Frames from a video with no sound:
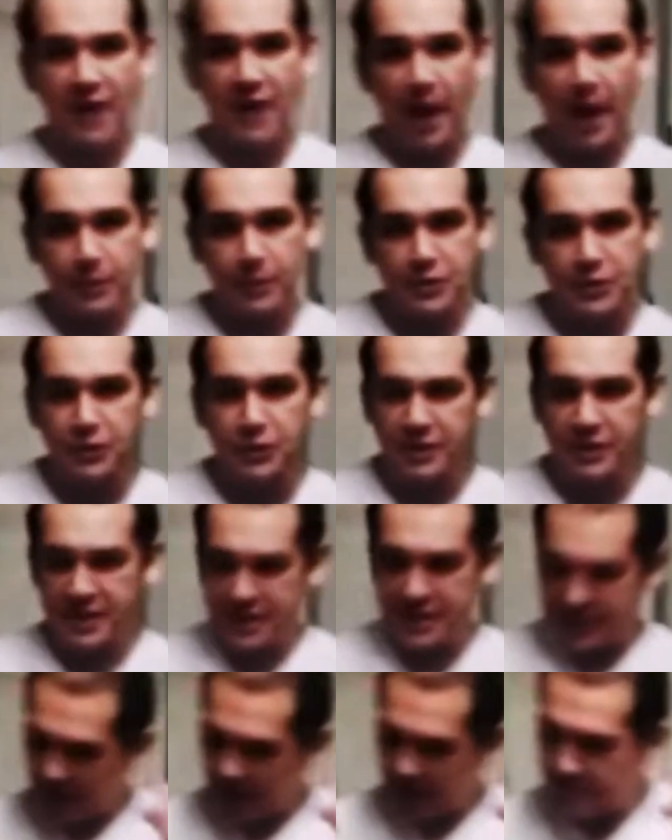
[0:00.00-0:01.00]
an
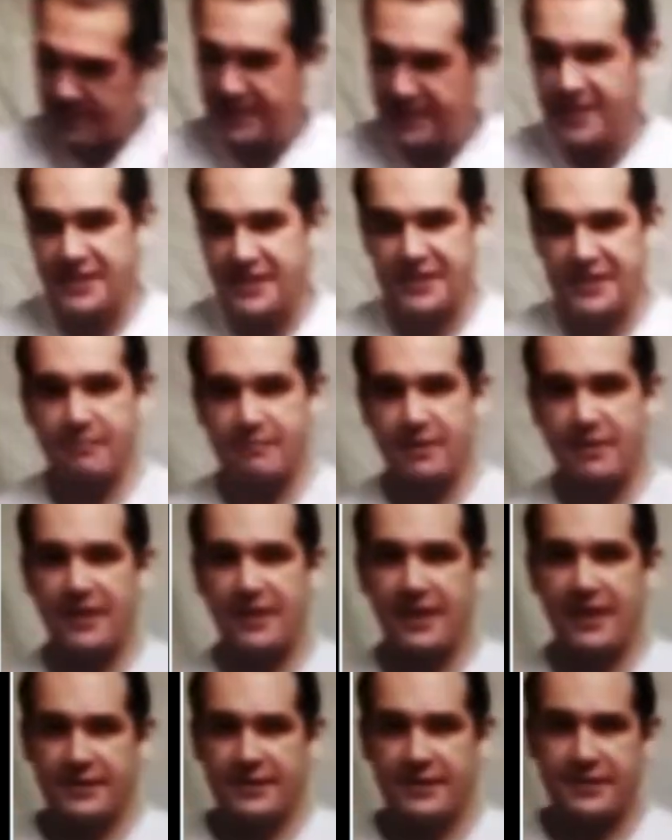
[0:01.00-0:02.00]
opportunity to come and get some
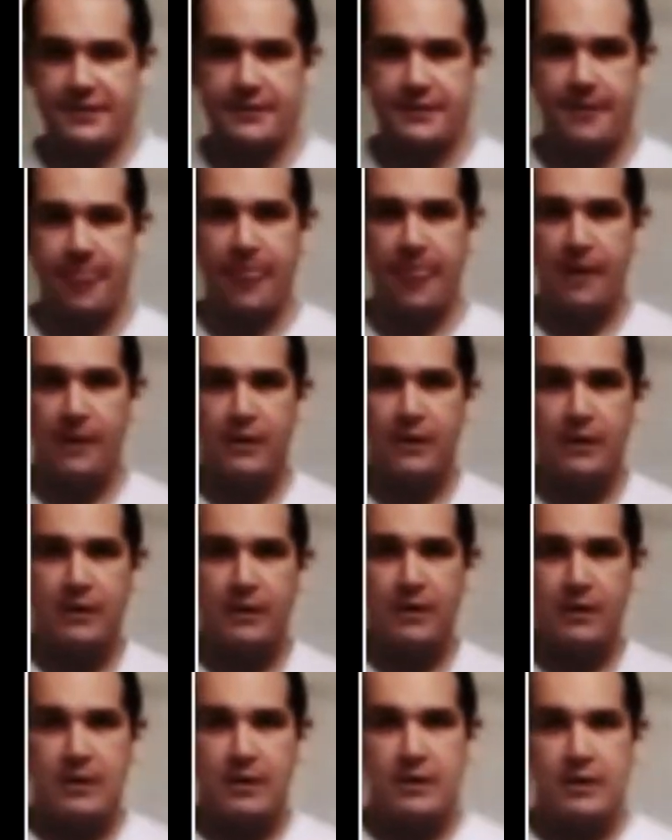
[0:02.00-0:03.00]
of this.
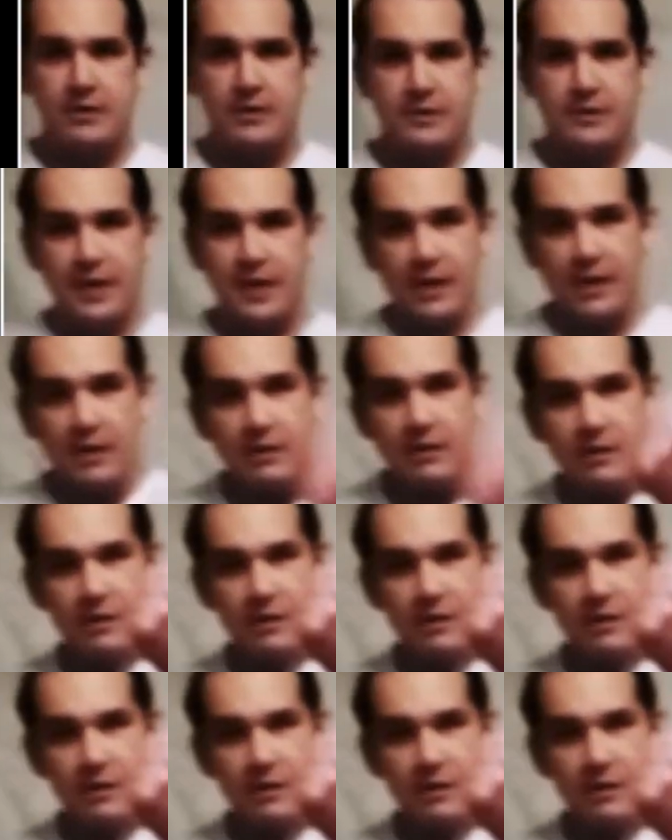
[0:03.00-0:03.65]
See?